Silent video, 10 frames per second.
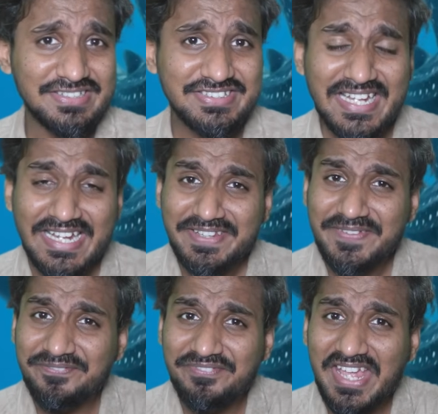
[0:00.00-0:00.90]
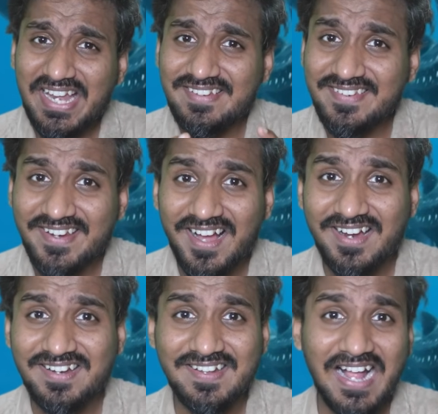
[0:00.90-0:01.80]
These whale
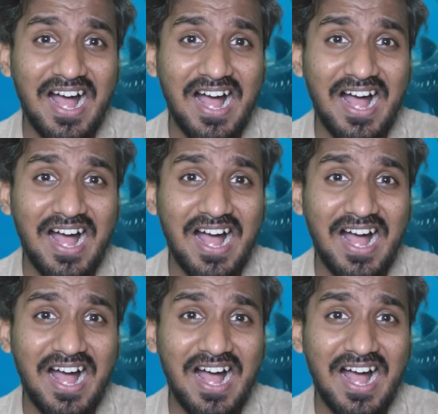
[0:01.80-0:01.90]
sharks